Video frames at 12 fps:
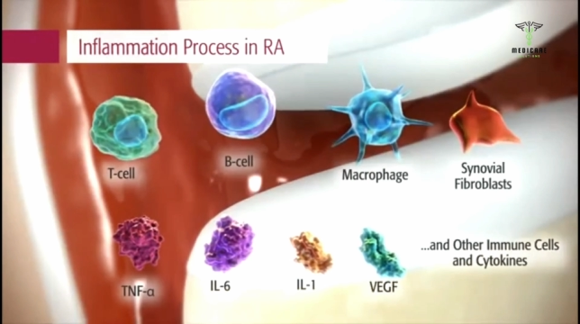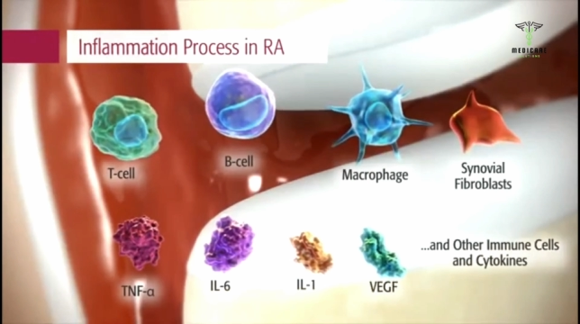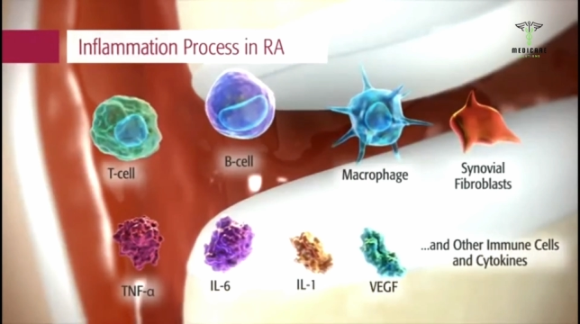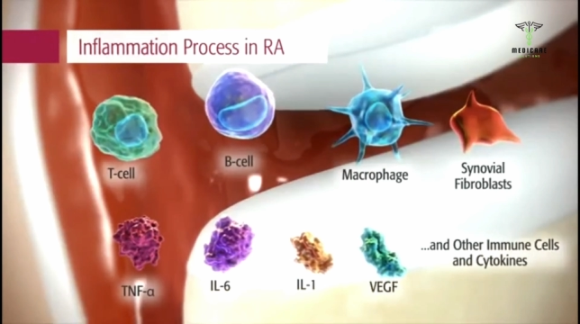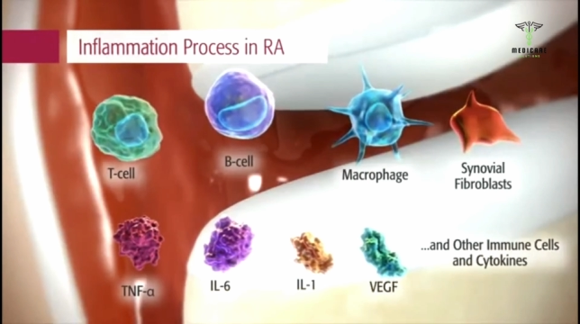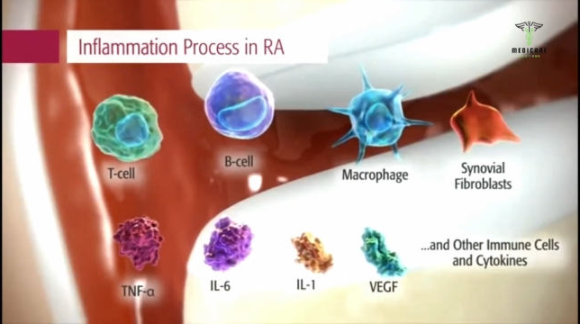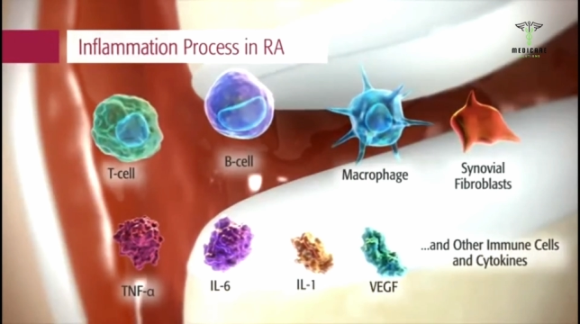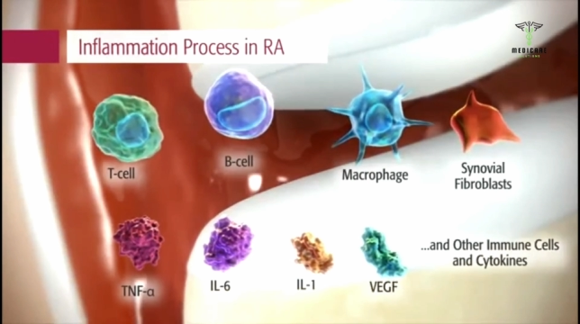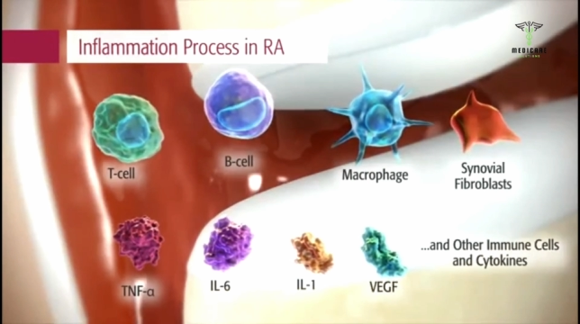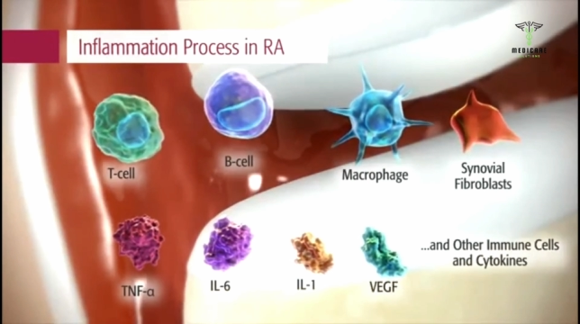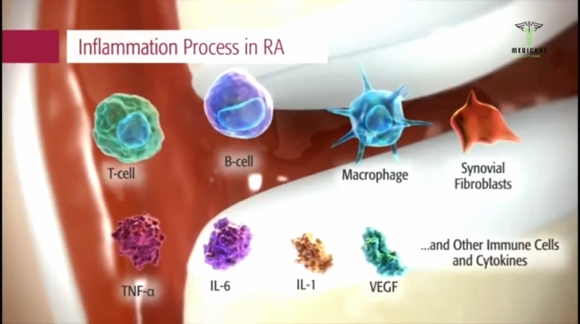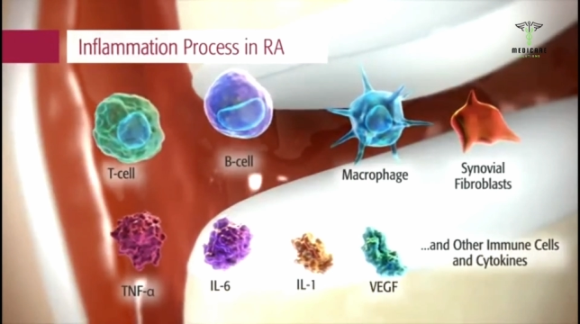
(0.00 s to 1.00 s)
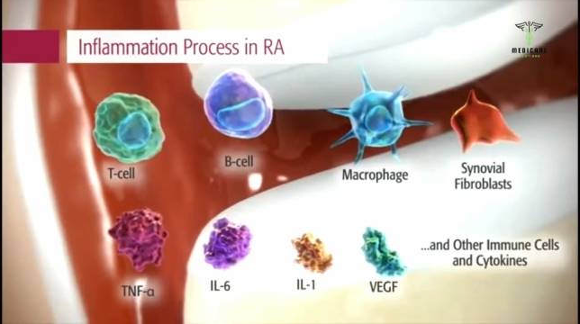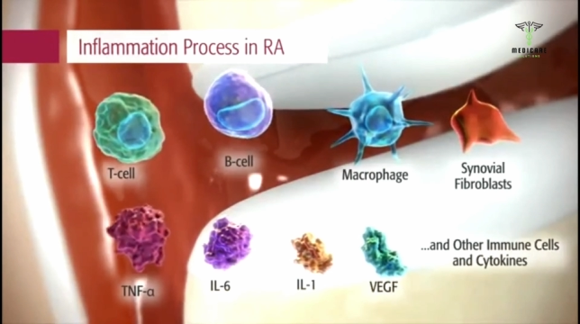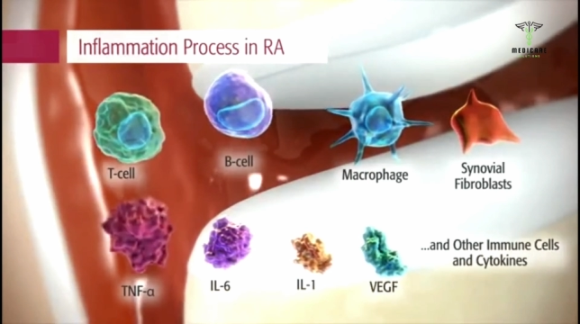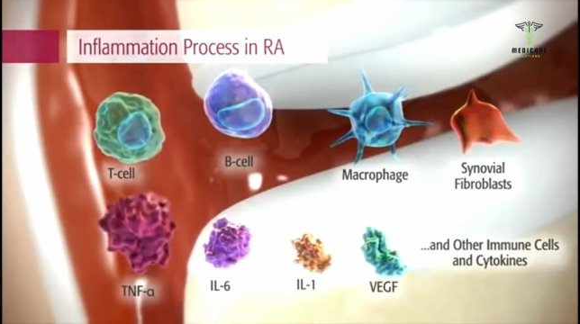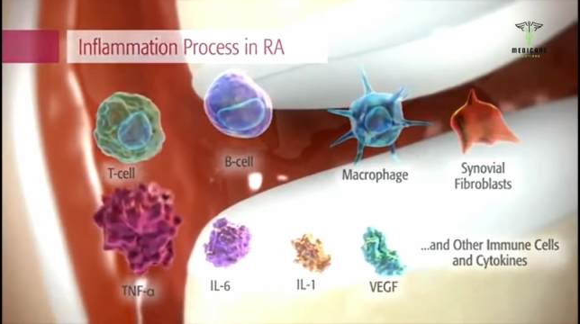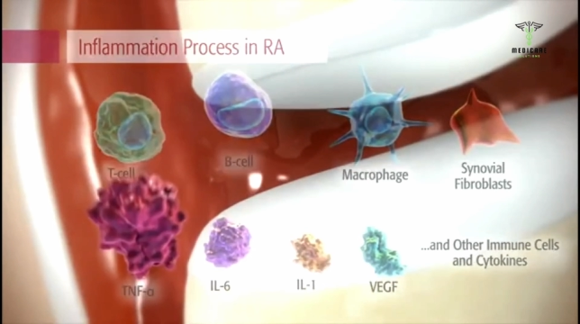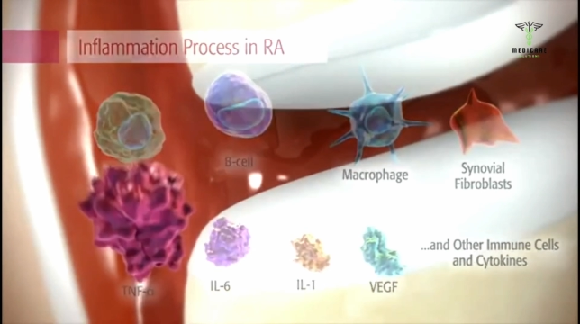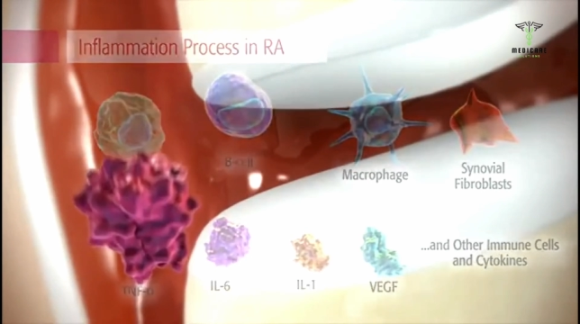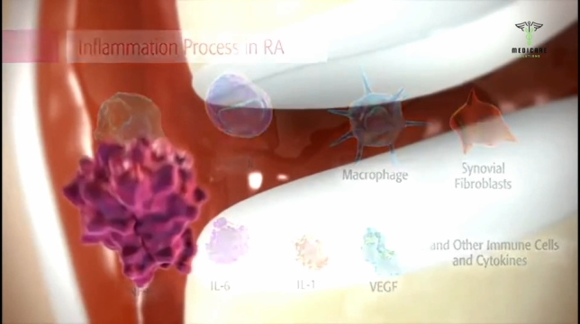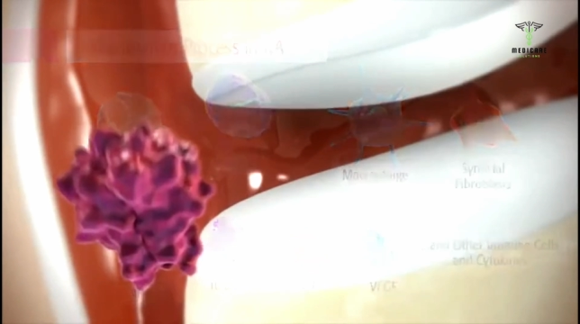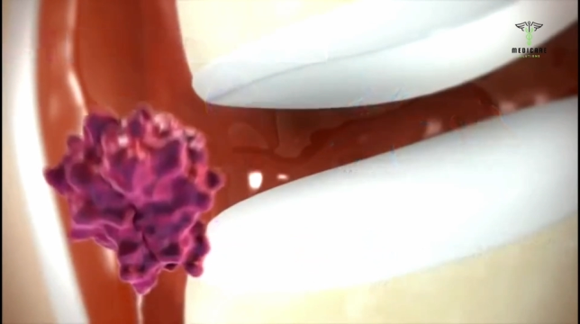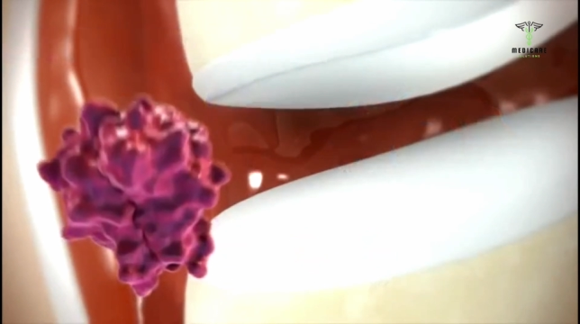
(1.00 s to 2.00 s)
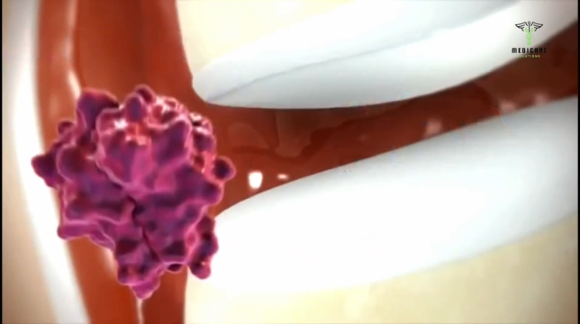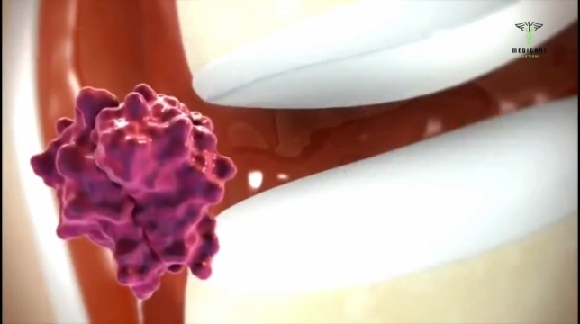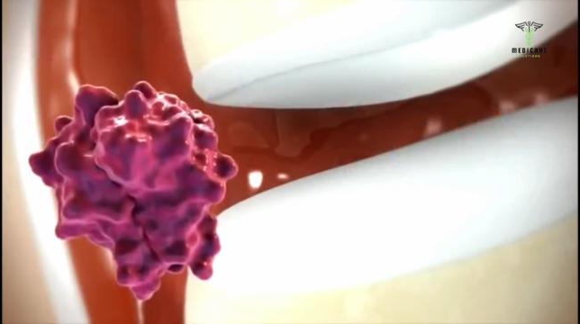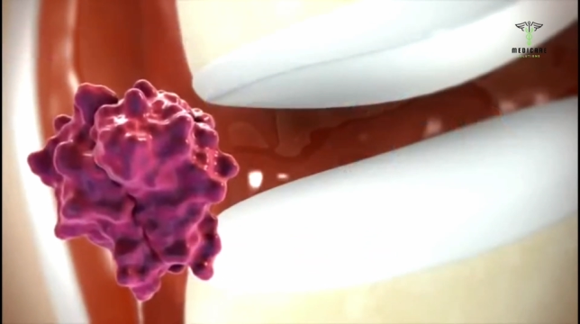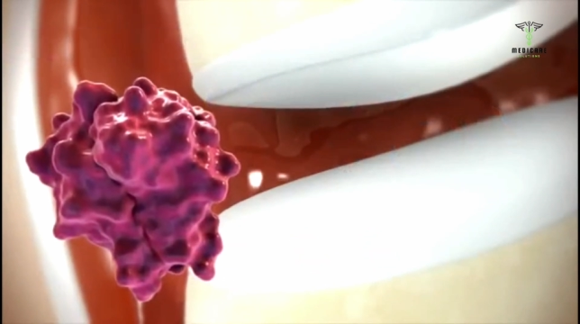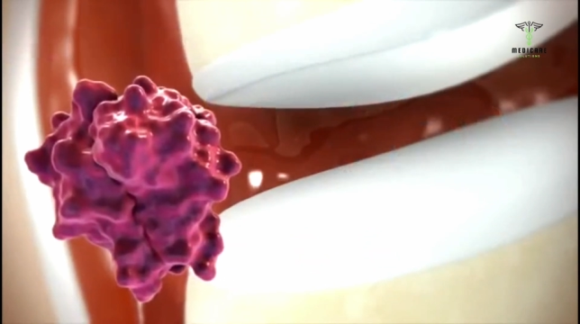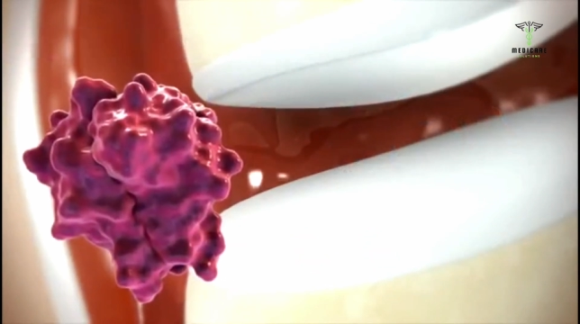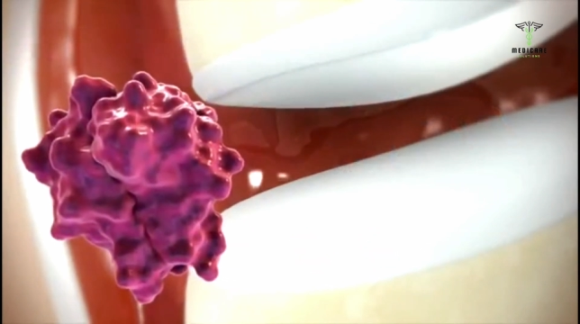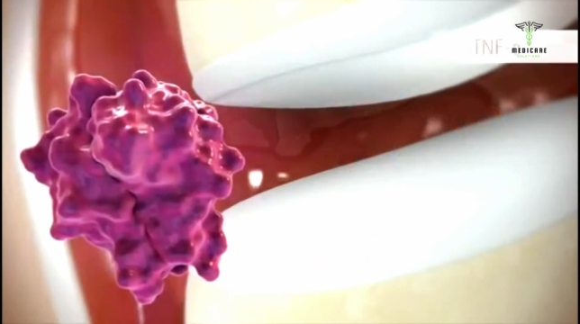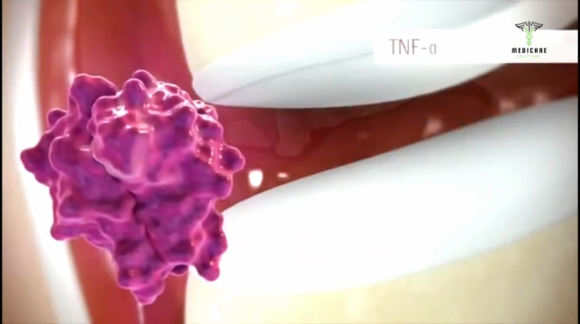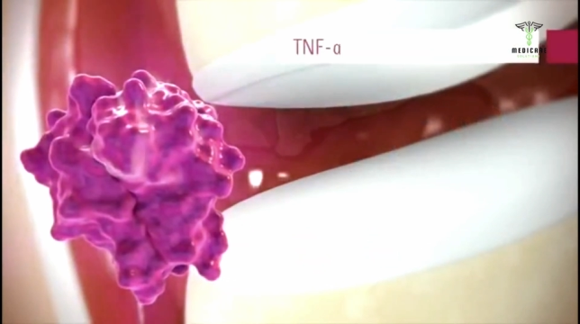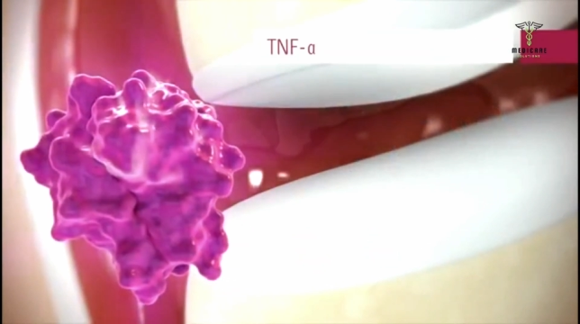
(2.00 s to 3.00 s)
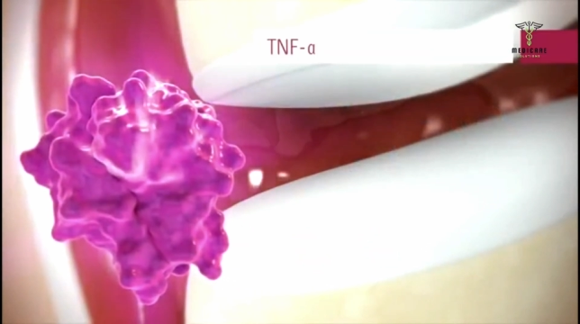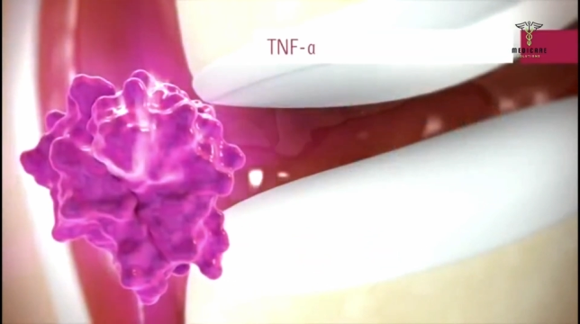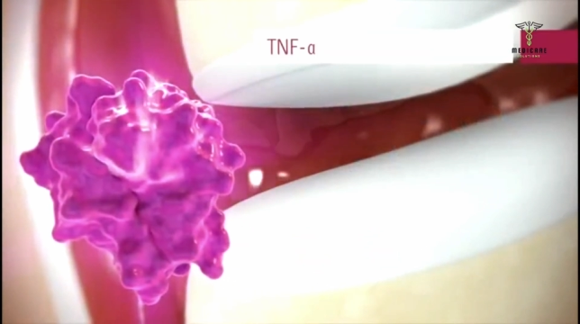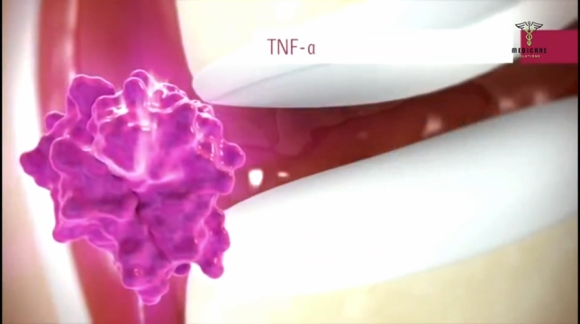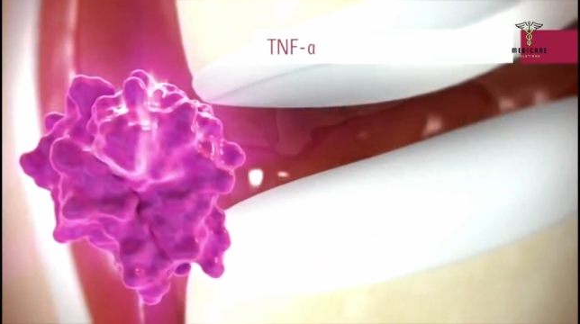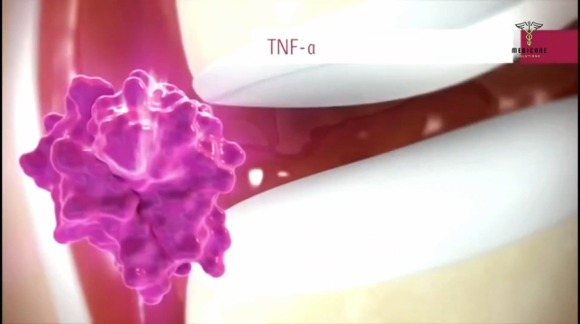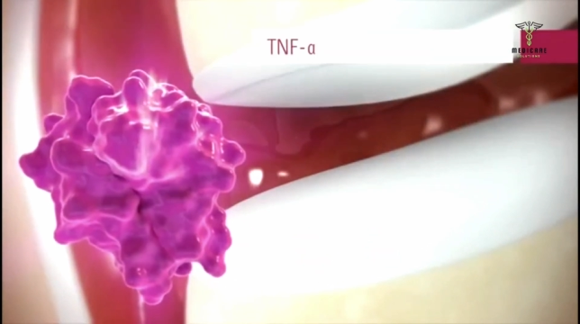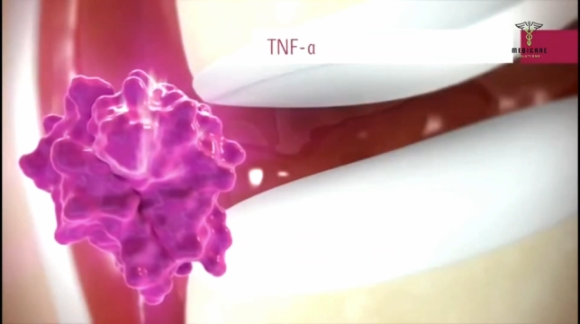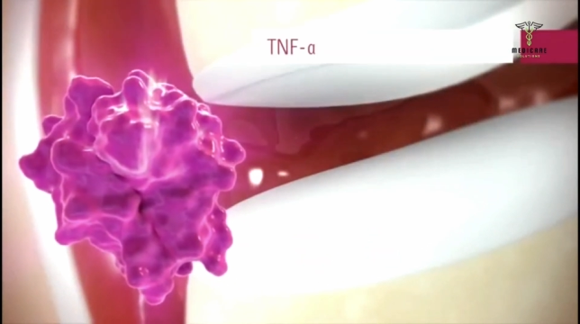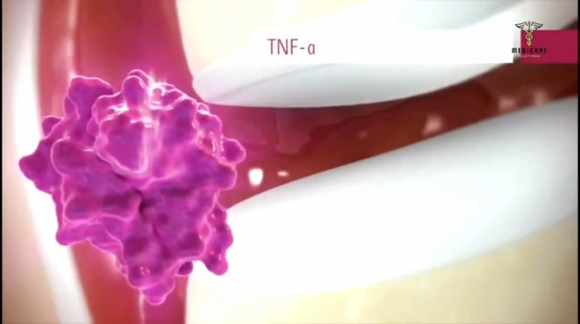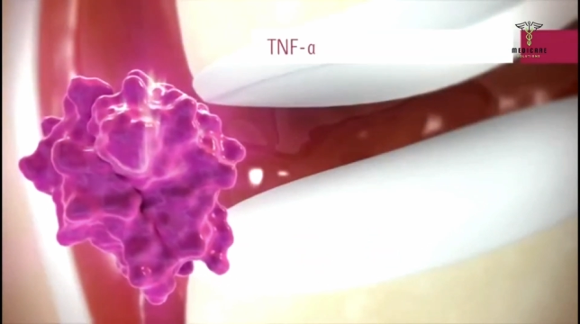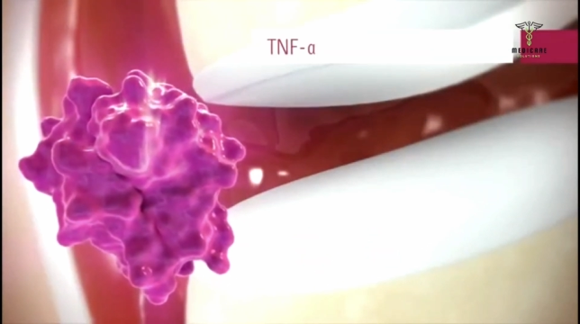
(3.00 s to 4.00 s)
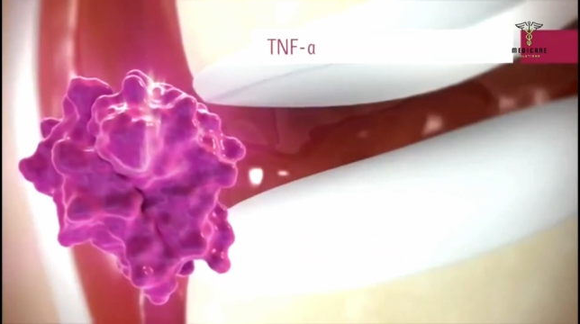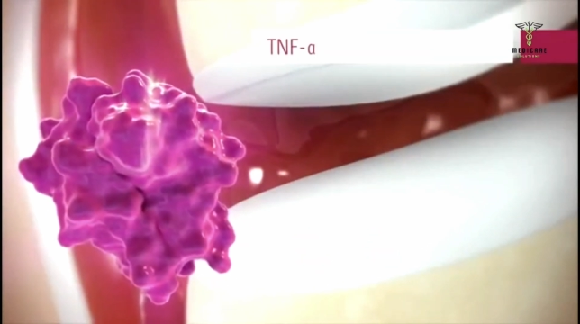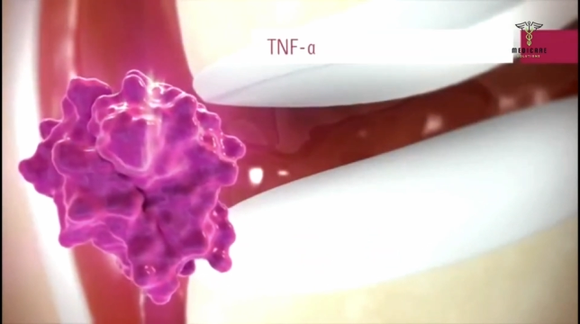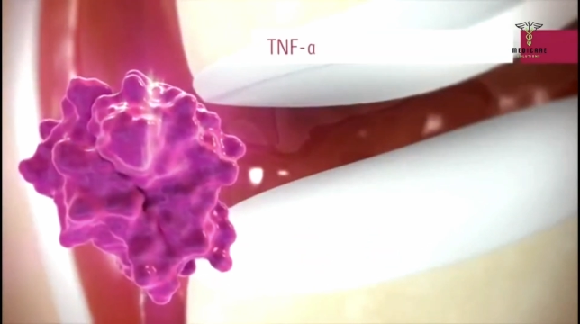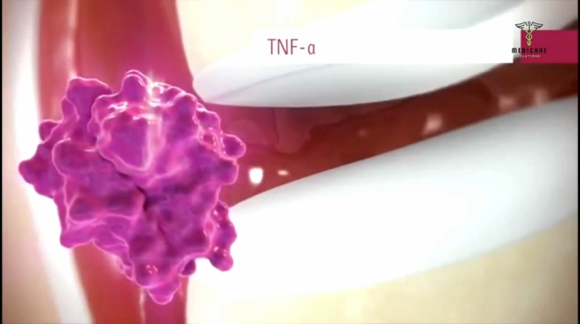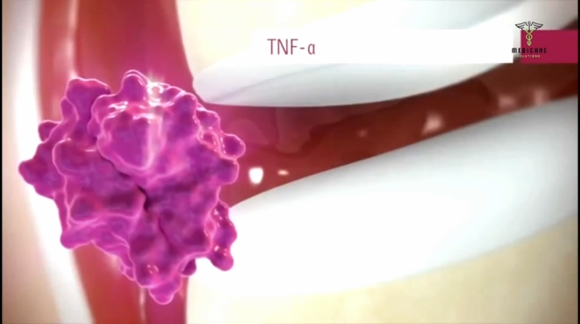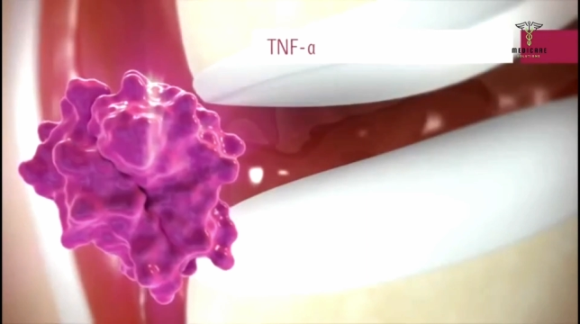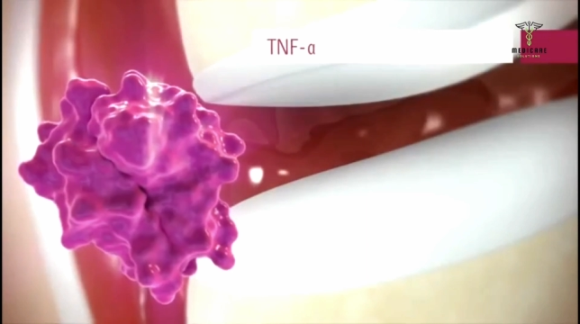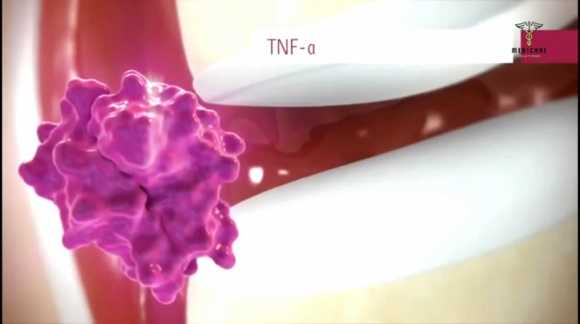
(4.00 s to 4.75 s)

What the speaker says: Nobody's mouth can be seen.